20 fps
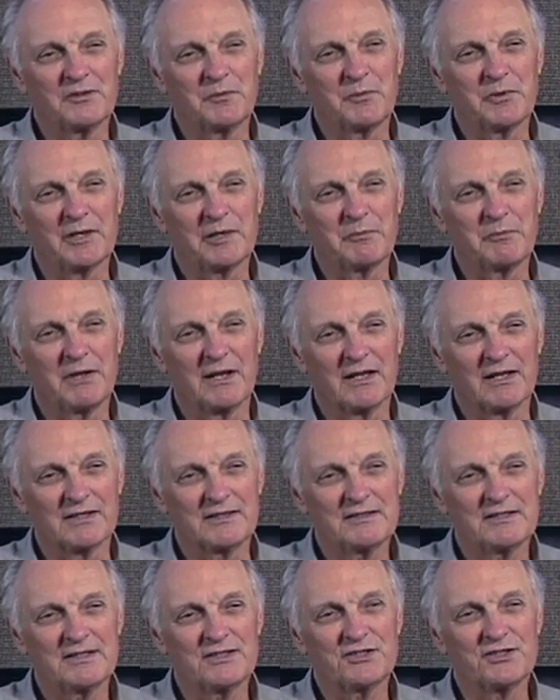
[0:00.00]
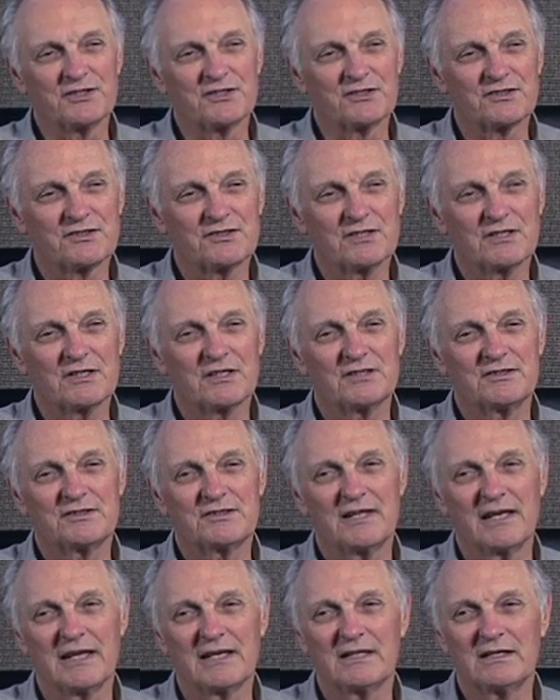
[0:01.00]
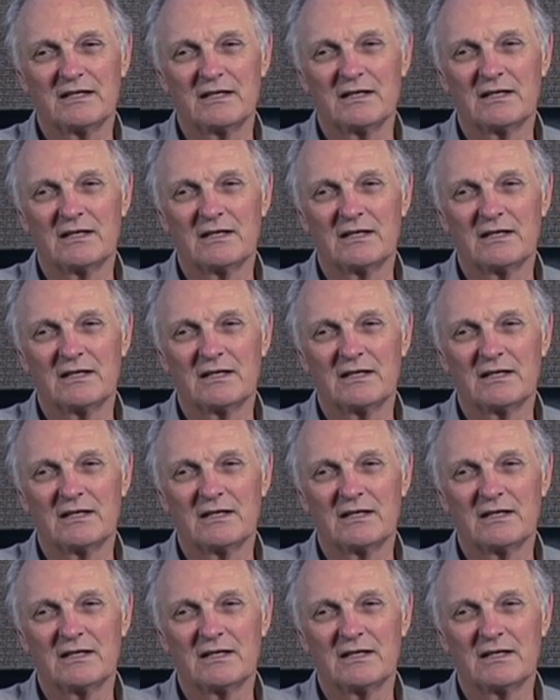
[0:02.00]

to play politicians is that